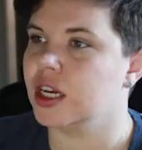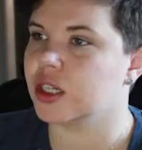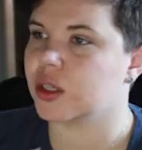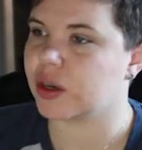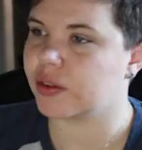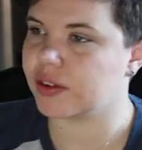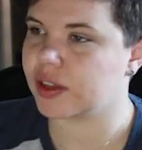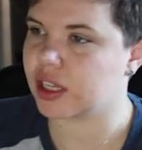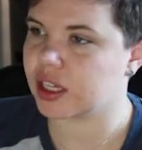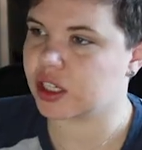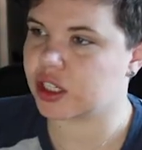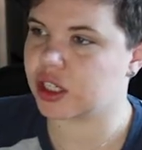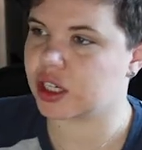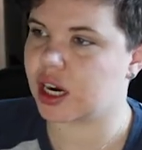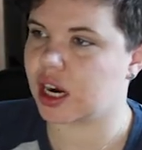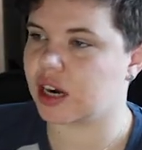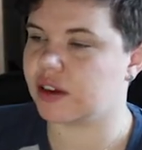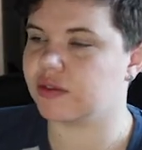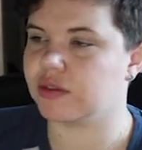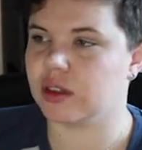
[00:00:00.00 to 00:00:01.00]
So everything should
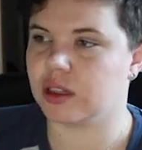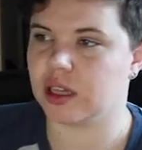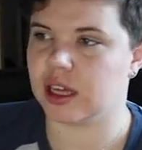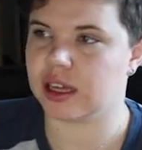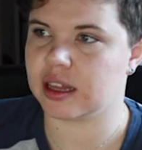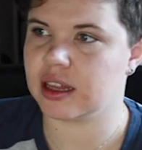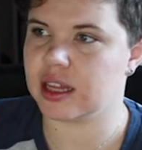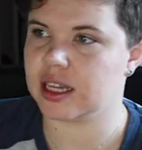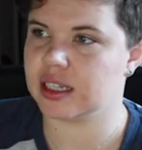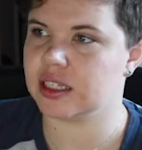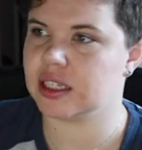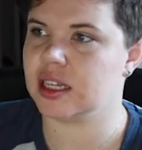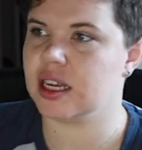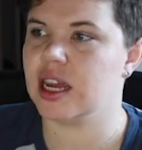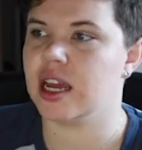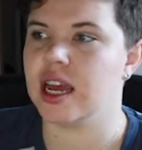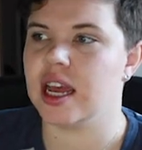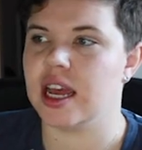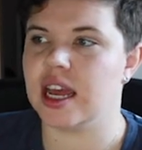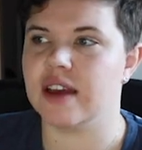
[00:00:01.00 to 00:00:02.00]
kind of look like this.
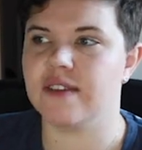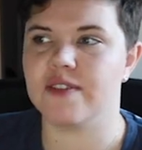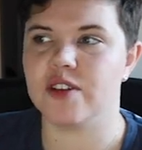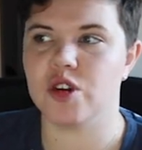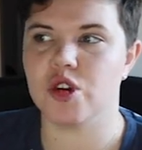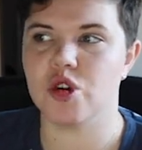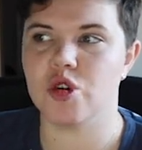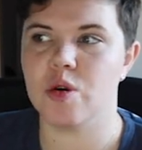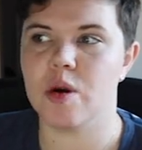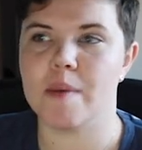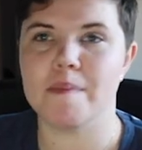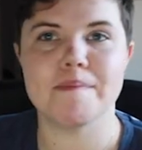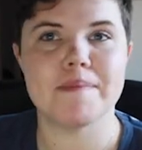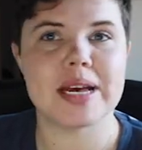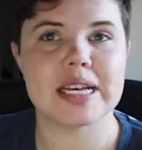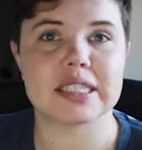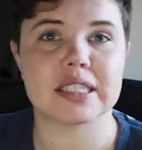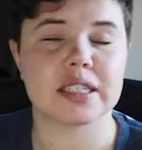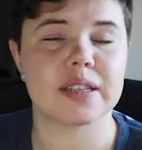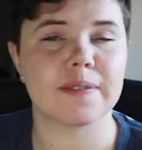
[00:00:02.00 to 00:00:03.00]
If you
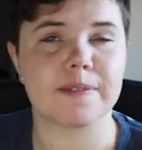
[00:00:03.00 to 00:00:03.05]
missed the